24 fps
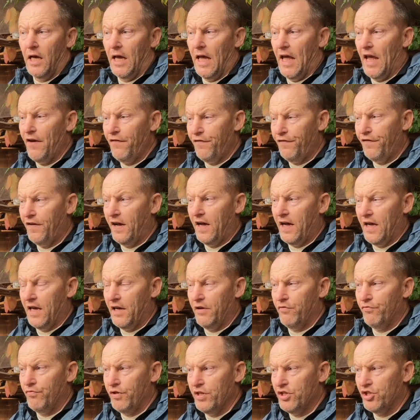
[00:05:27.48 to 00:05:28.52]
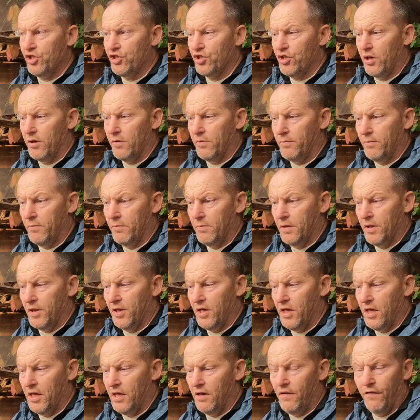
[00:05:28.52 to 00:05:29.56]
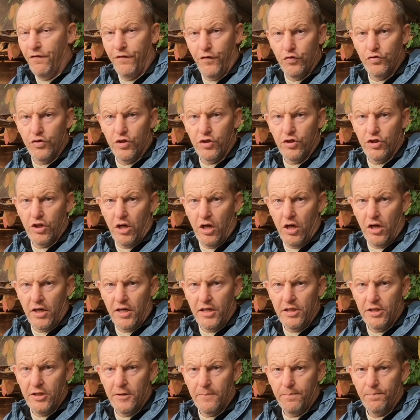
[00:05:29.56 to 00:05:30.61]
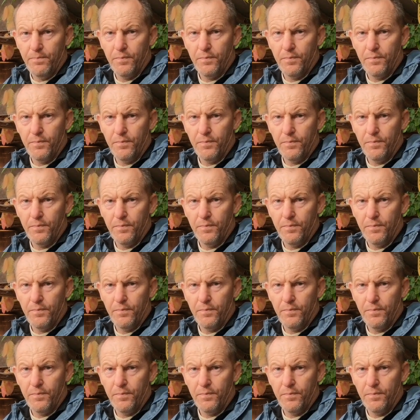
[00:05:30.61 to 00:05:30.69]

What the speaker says: if I reach the funding target,